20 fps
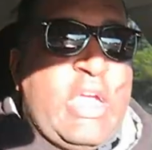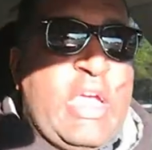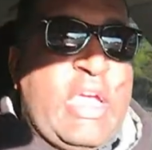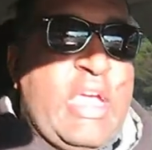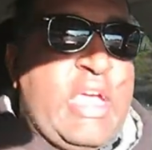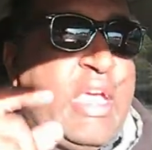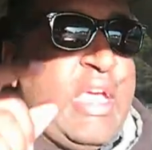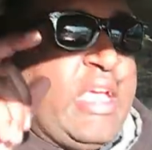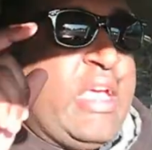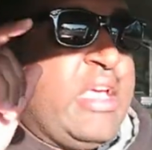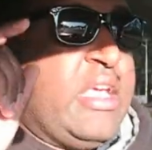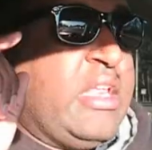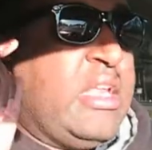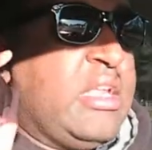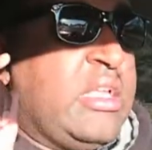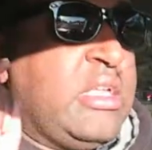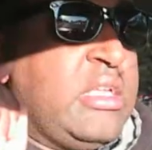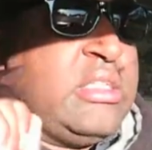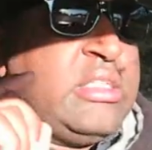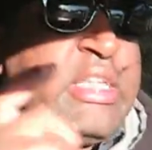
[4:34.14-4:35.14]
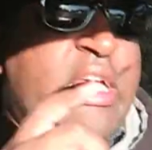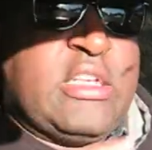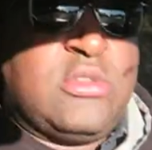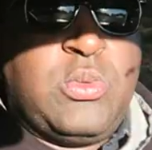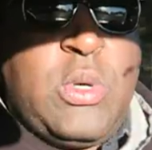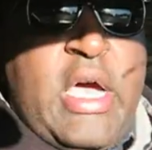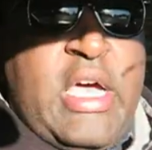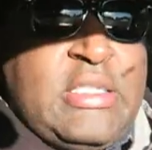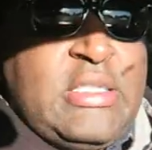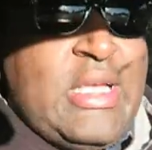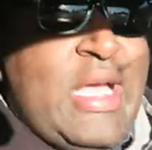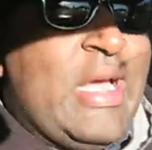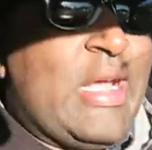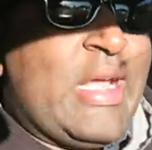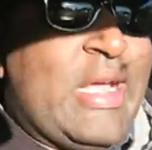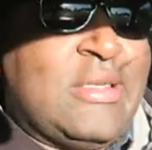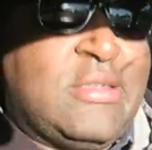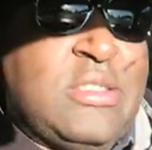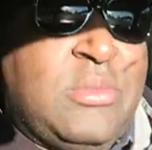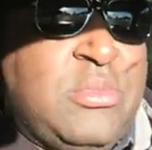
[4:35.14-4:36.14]
And that's why I, I
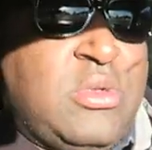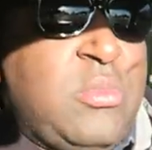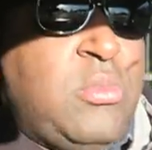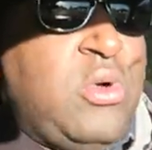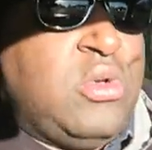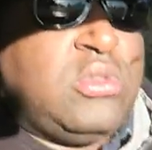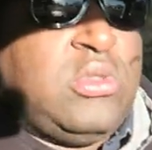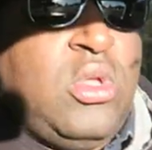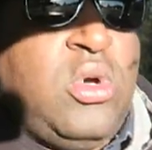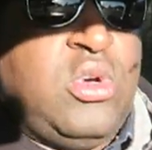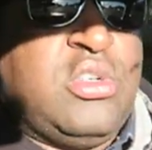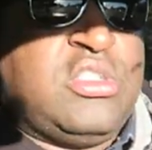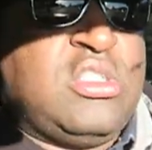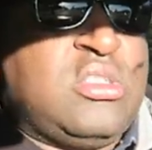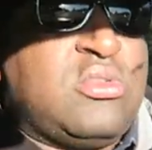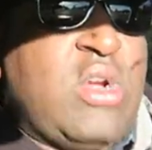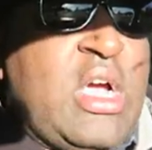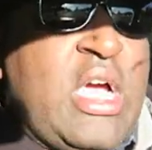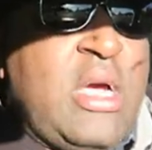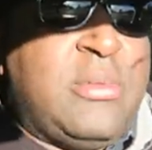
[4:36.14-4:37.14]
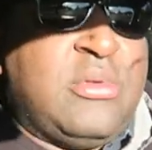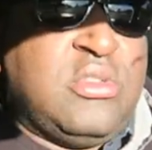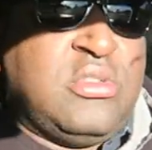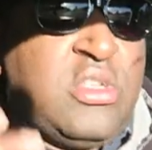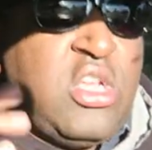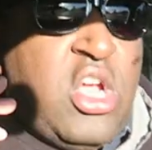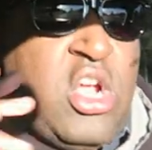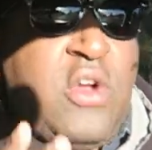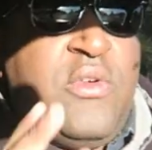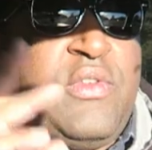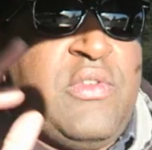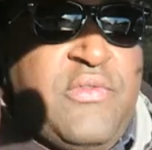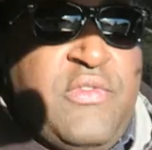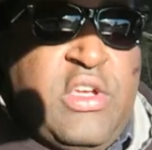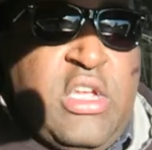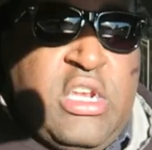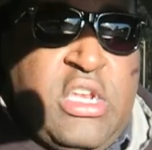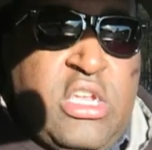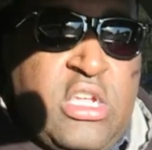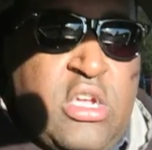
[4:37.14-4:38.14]
got some of the most loyal subscribers. Every
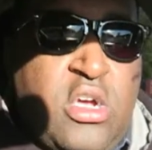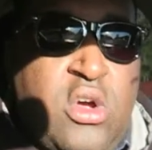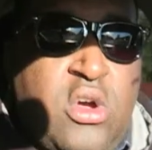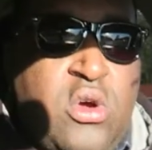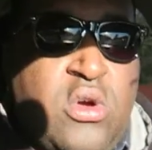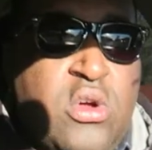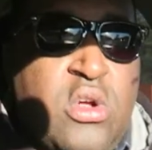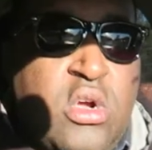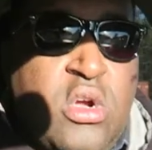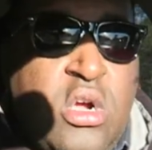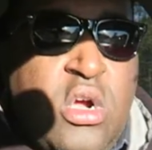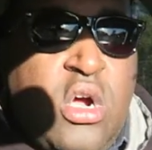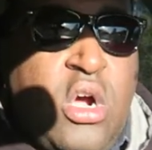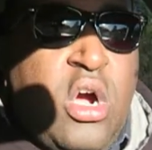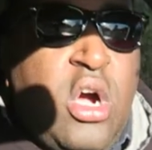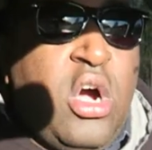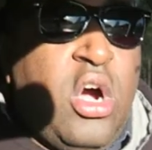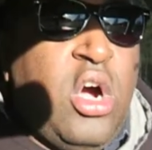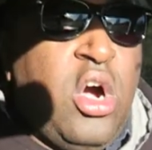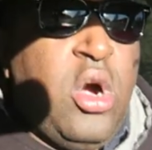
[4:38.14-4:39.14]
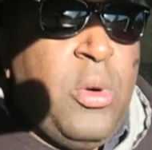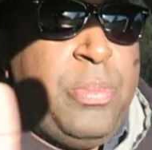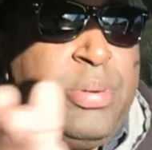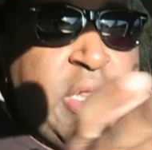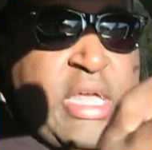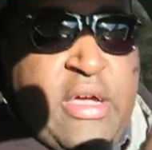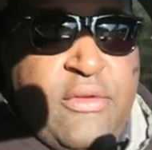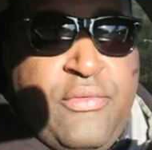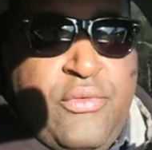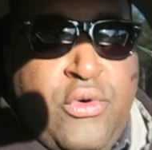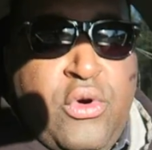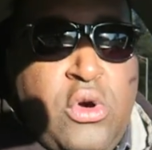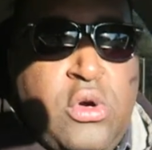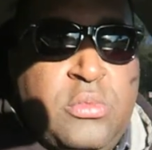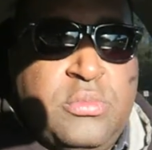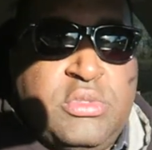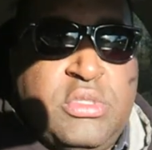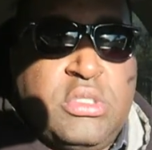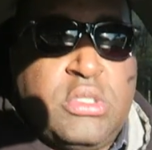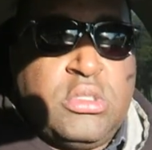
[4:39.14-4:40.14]
video, all
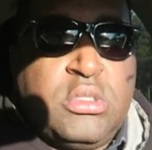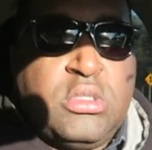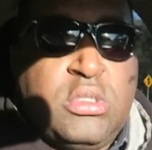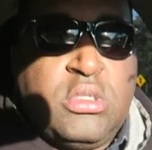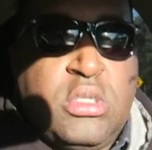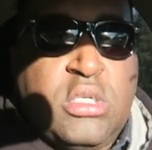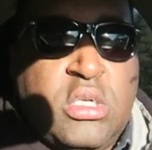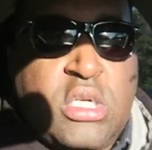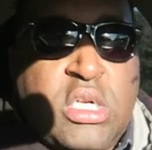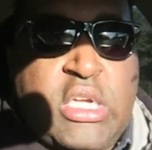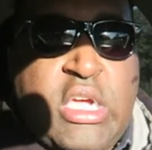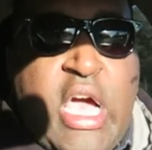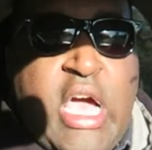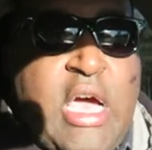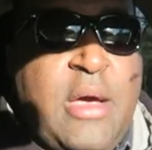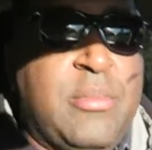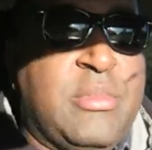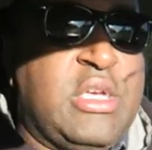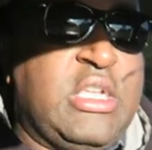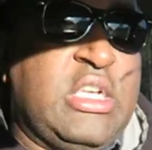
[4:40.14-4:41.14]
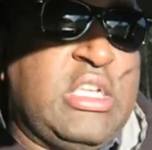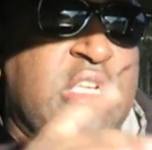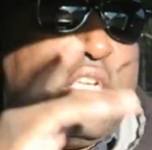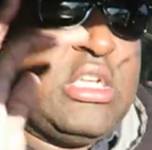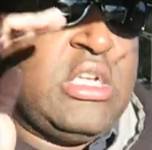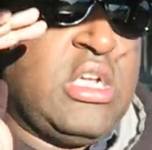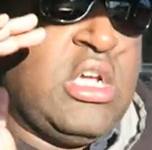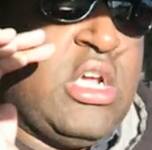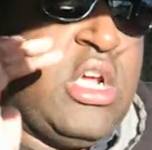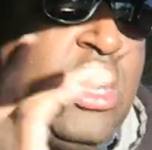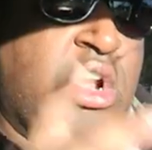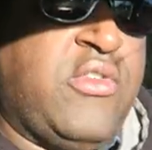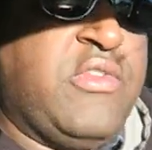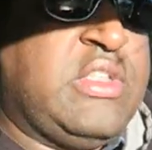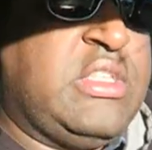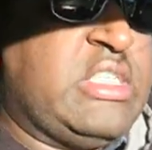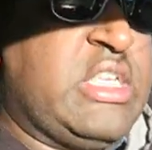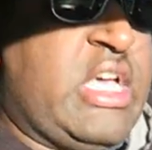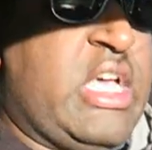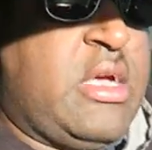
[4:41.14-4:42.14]
platforms, commenting
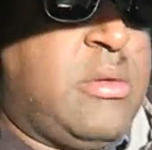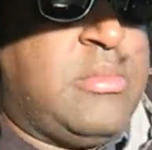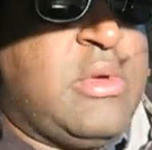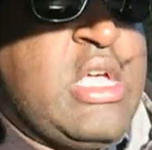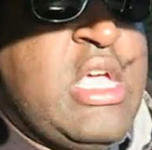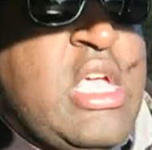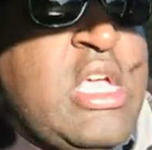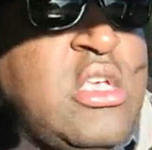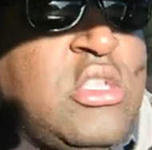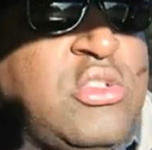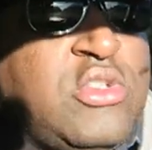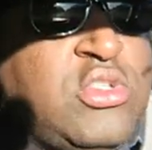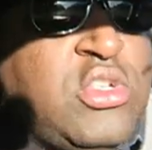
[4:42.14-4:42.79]
every time.